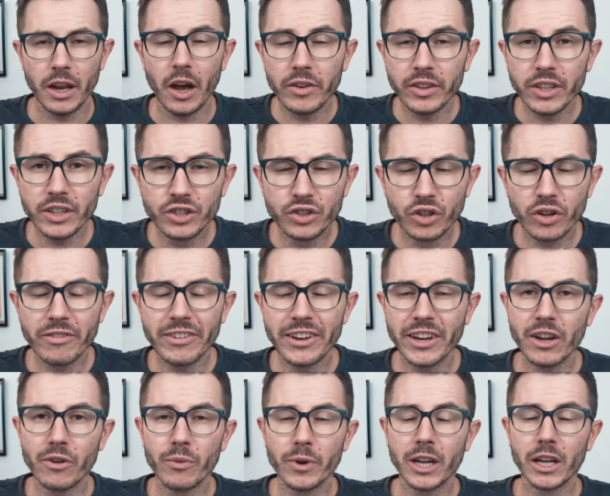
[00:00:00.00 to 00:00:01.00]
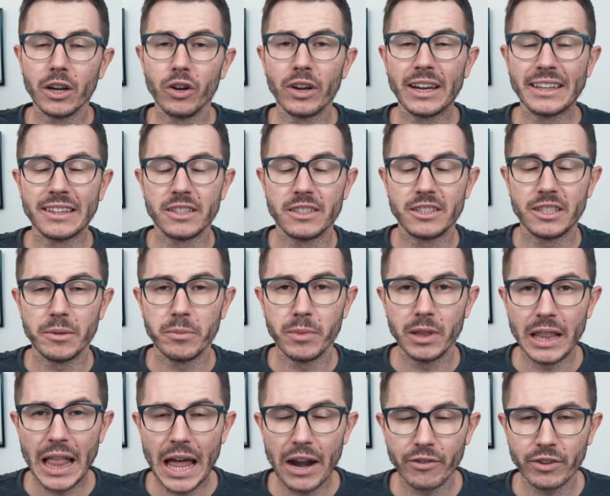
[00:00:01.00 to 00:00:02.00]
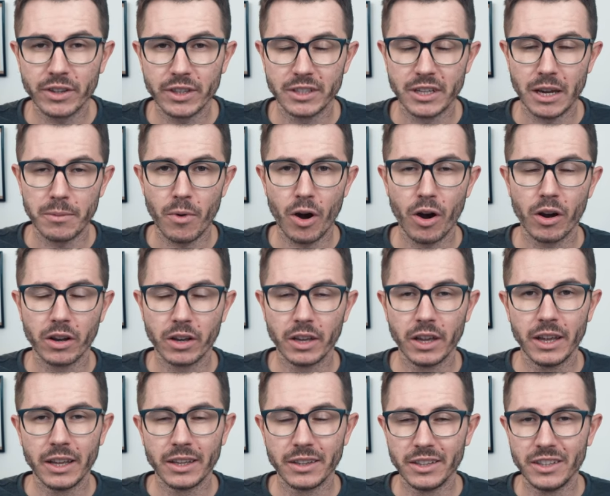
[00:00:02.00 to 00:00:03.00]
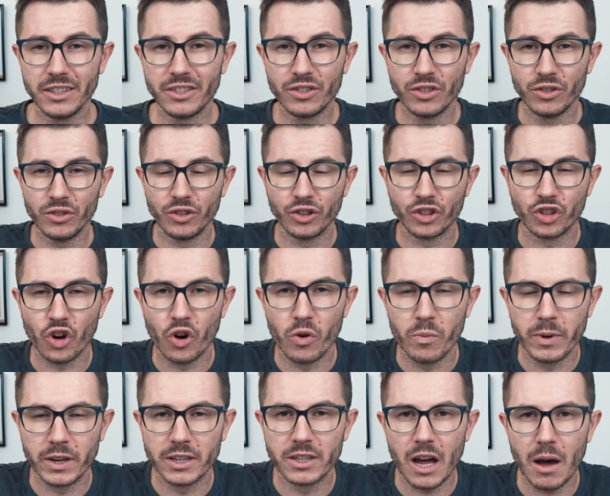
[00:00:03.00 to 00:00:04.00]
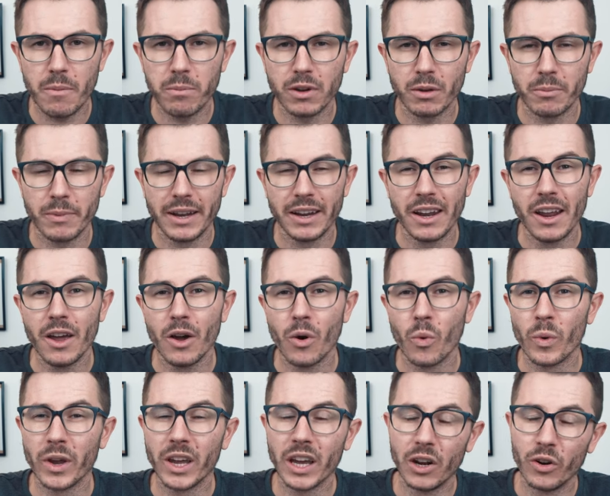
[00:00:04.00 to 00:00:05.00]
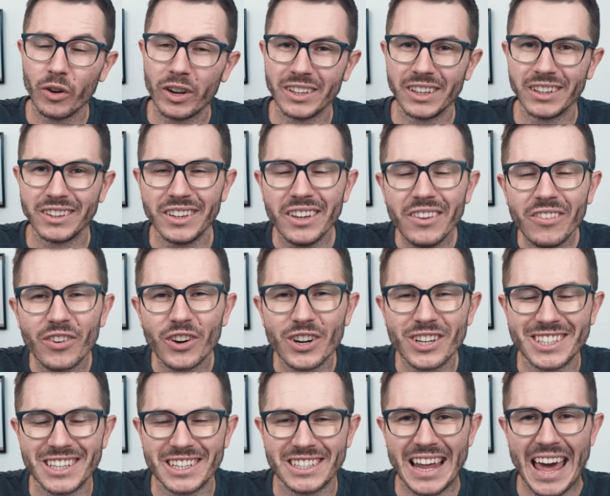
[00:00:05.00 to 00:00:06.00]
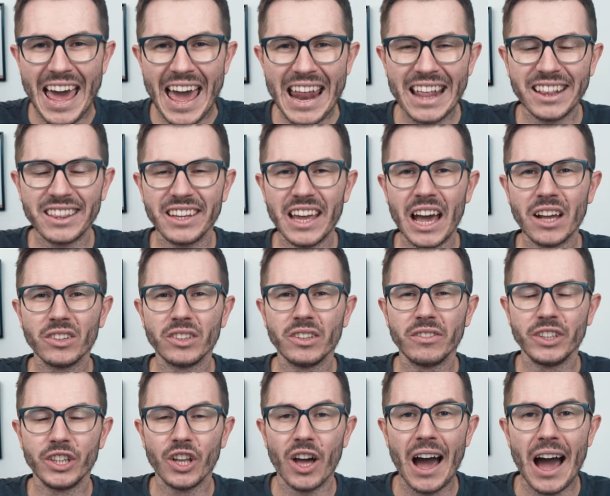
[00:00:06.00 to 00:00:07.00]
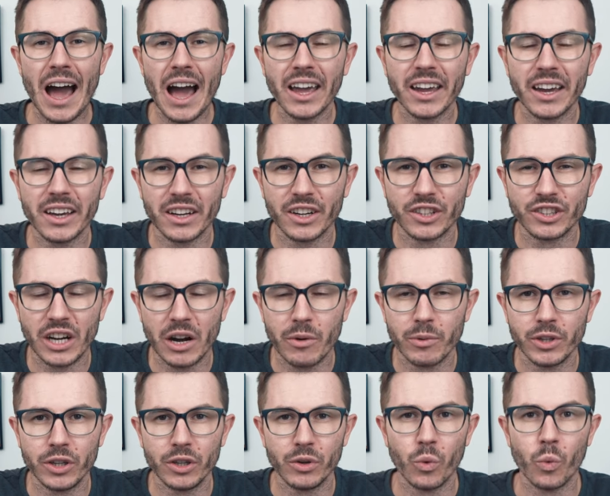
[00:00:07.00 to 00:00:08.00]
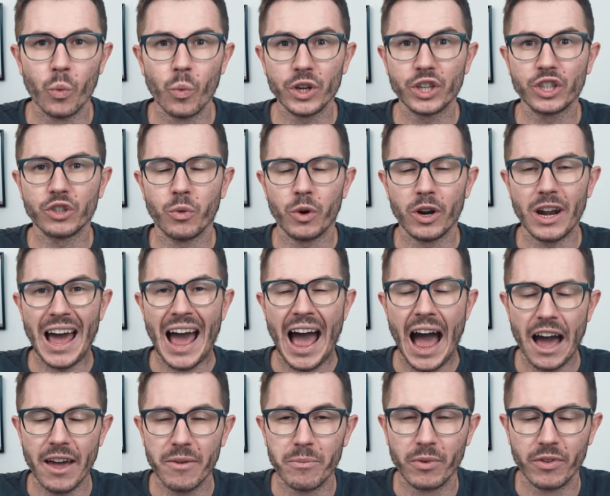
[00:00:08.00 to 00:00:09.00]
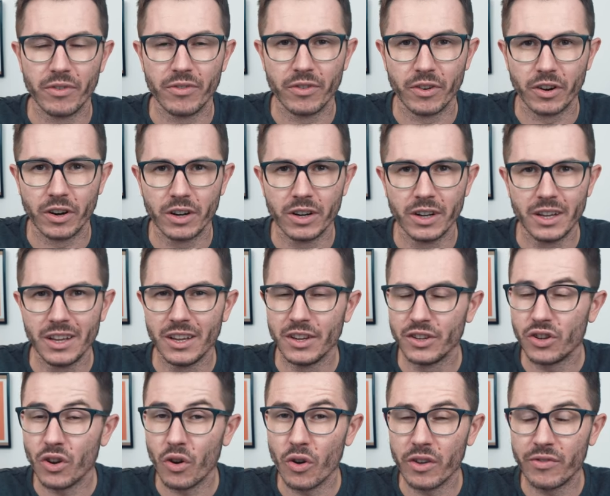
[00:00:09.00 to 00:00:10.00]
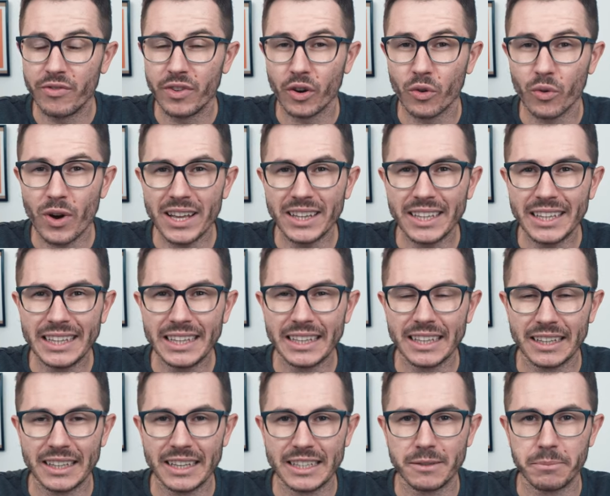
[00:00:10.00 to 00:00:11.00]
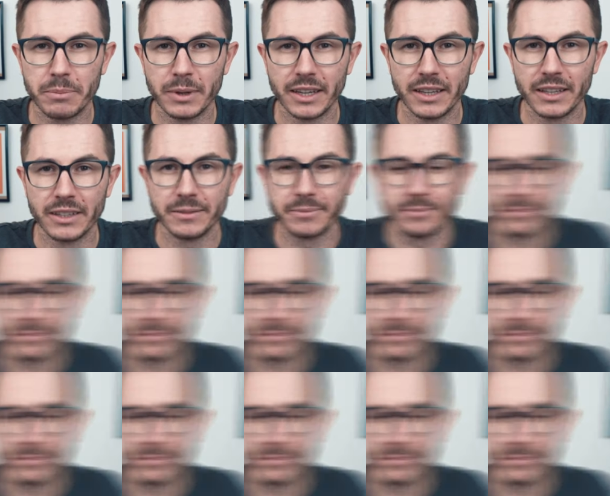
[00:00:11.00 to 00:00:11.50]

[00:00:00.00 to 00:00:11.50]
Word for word: Now in this short video we can look at the similarities among these two nootropic supplement, we can look at the differences and at the end of the video I'm gonna share with you which one I prefer. So if you're ready, let's begin.